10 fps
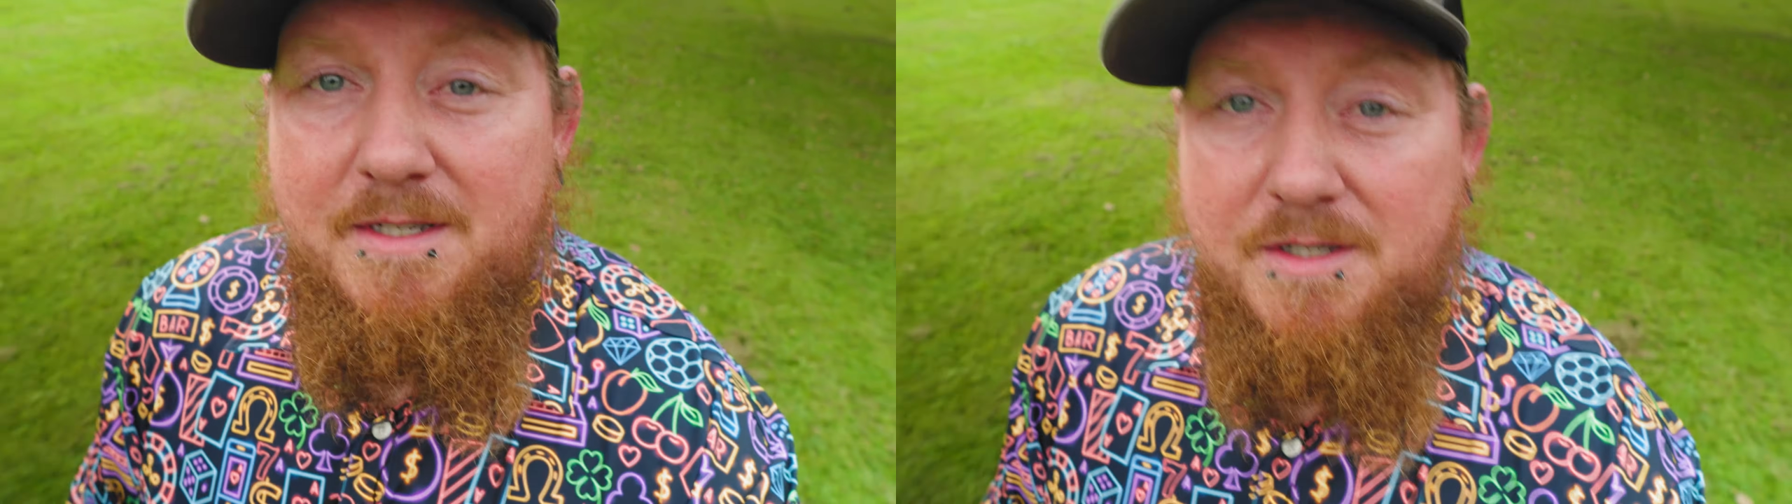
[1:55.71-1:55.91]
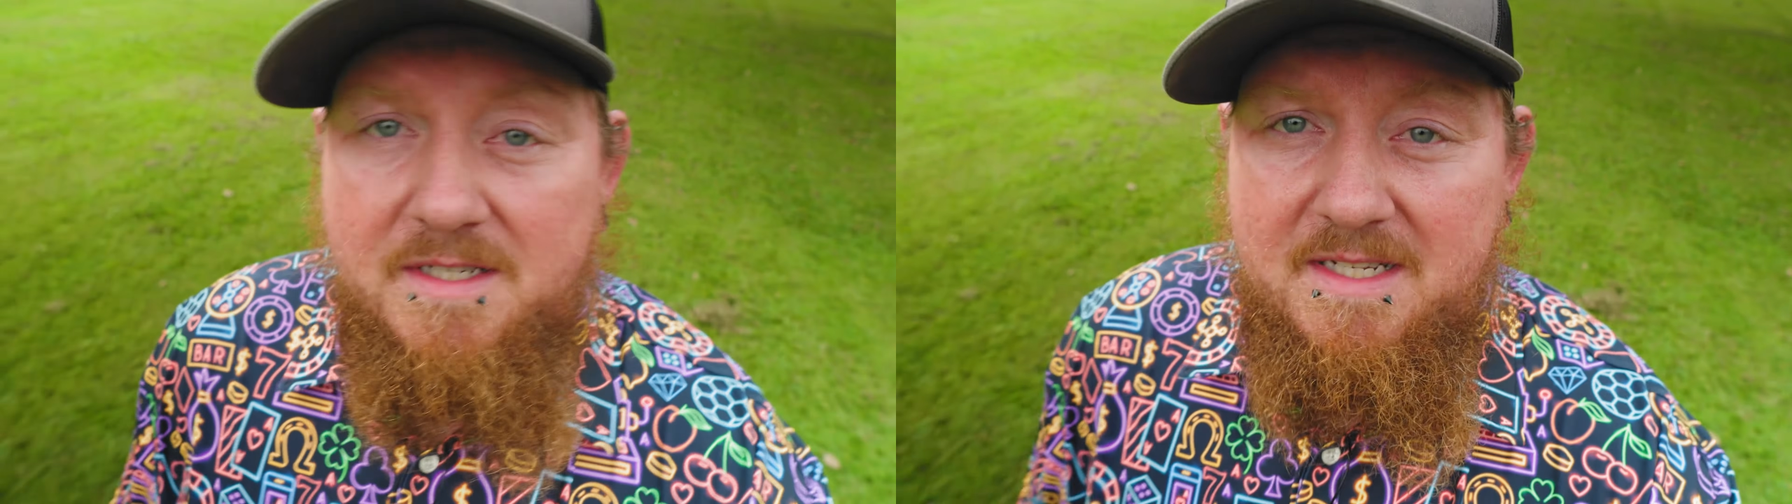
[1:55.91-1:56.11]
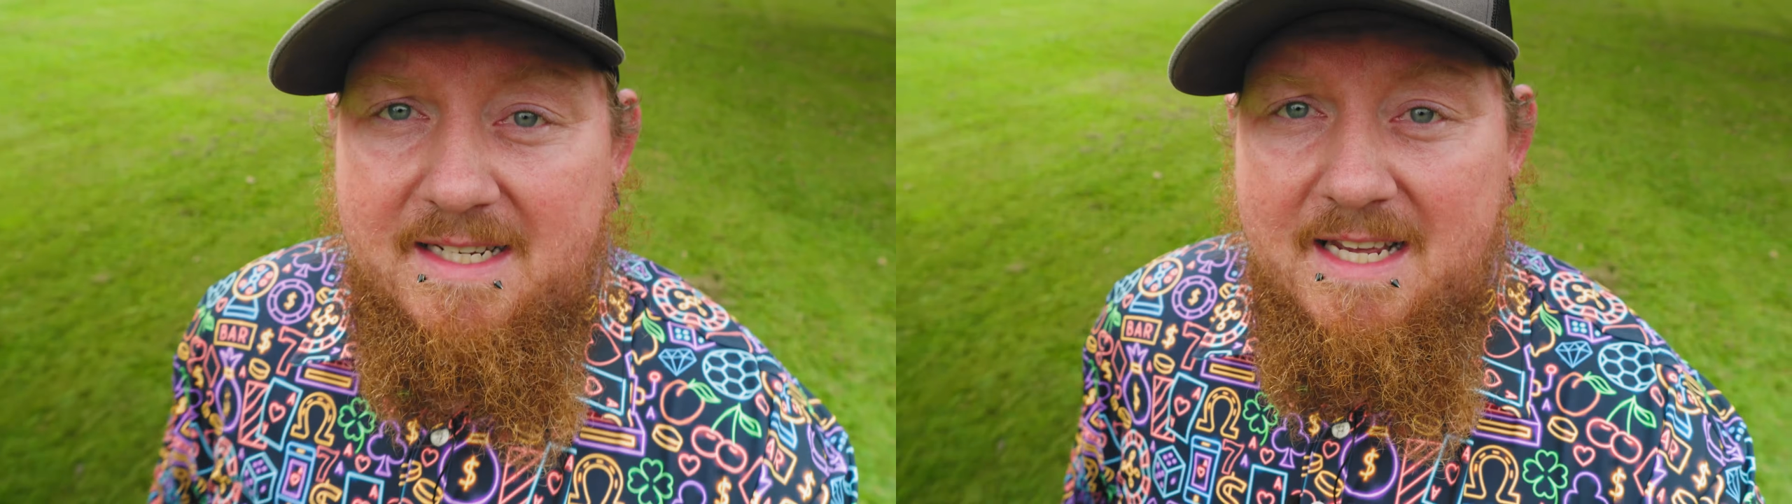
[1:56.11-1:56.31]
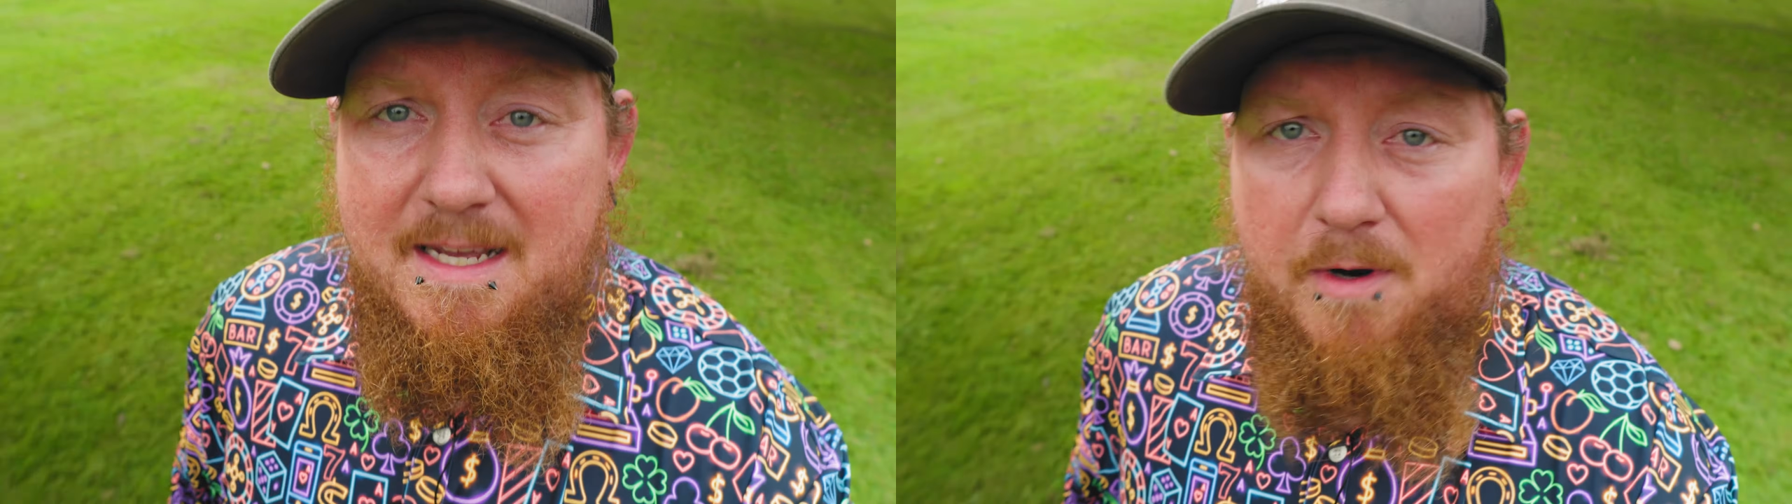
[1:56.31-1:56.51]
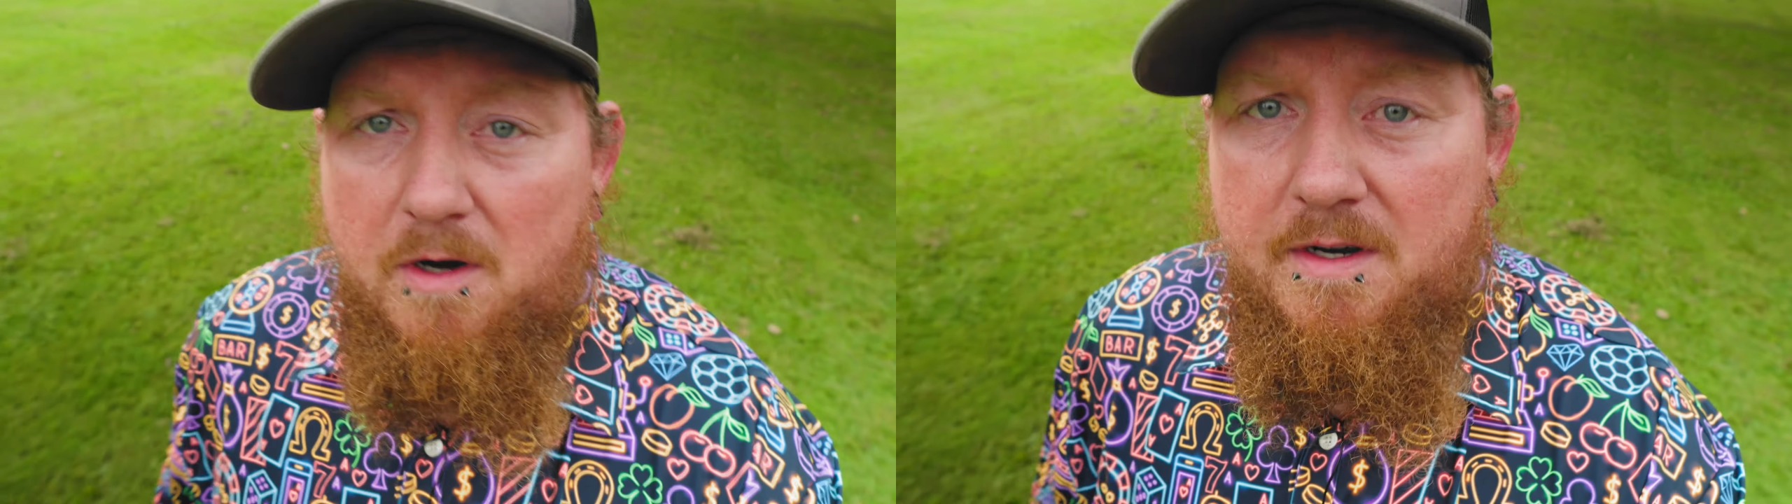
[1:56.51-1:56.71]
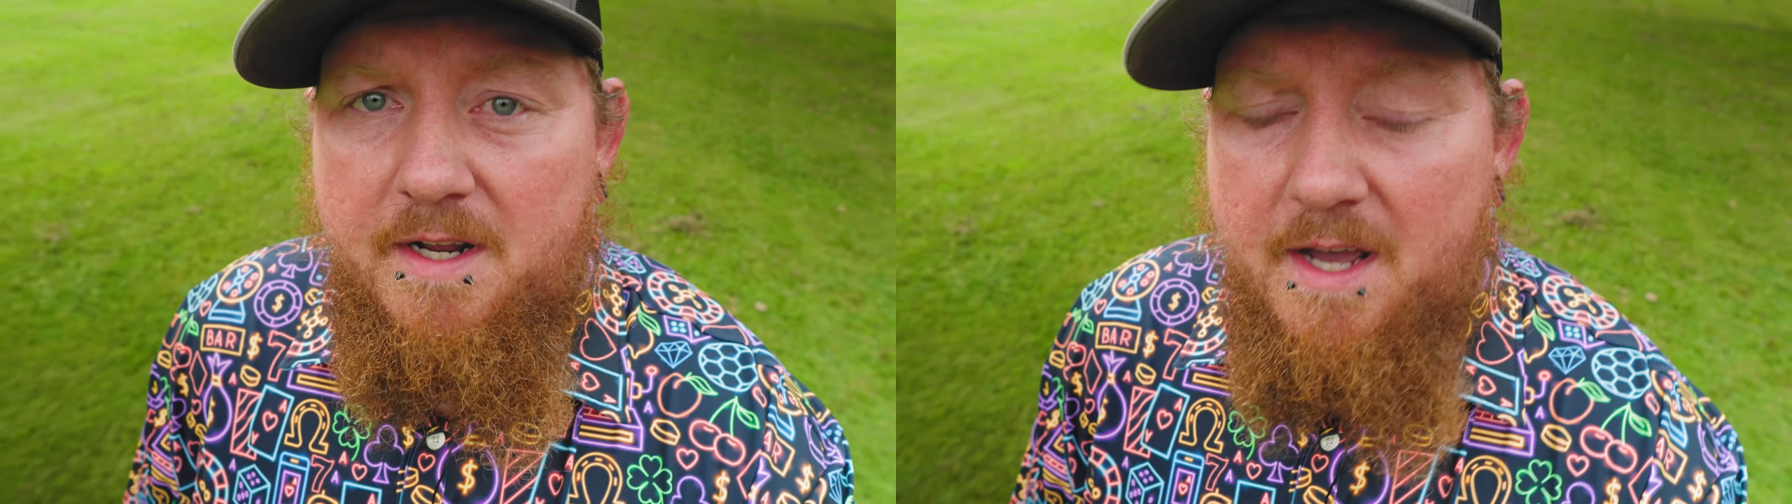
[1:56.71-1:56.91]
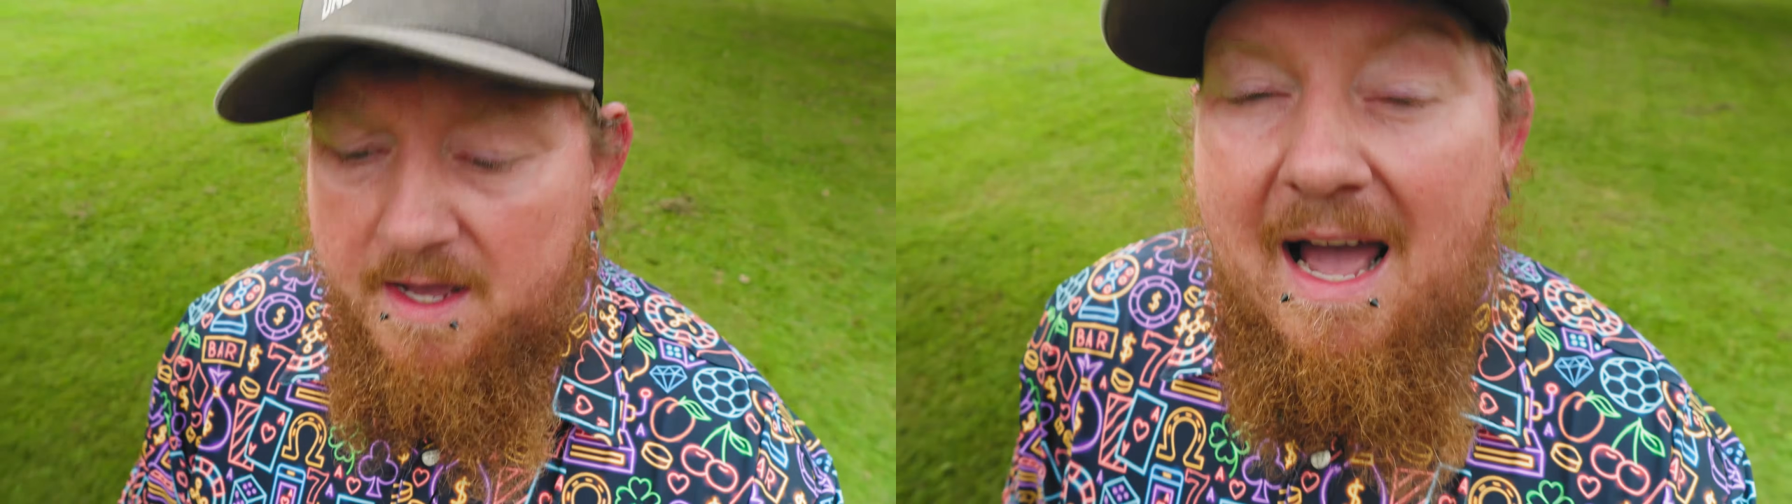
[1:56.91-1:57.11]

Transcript: just a T-bird.